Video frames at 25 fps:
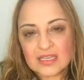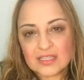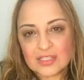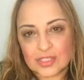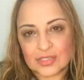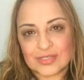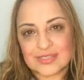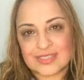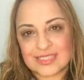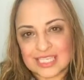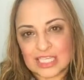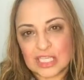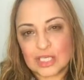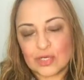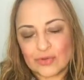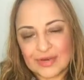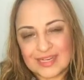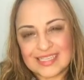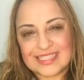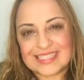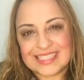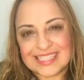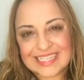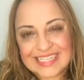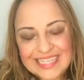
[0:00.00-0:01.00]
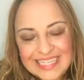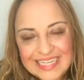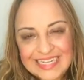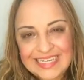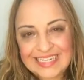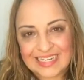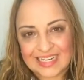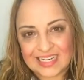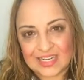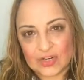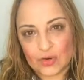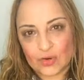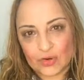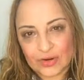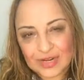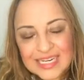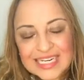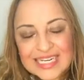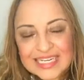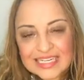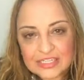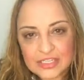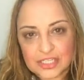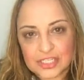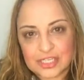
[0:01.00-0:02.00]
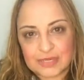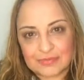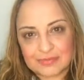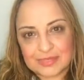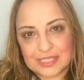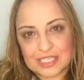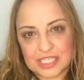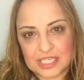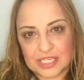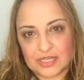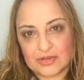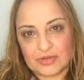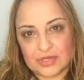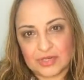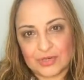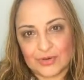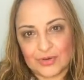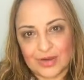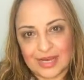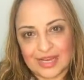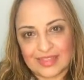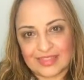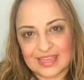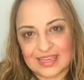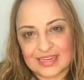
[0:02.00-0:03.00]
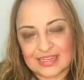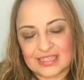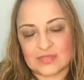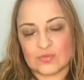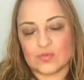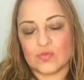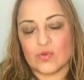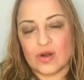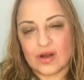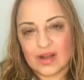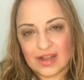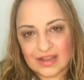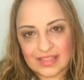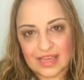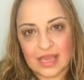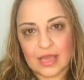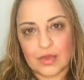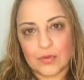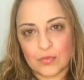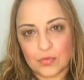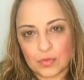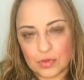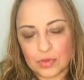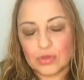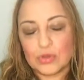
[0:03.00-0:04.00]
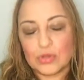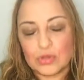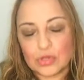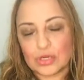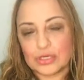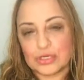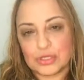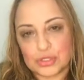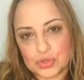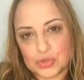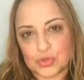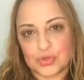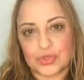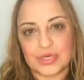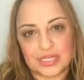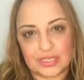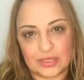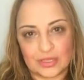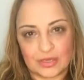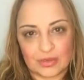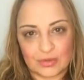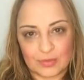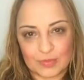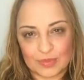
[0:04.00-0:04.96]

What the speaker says: to see you as a leader or a leadership material, and that is why they will not join you,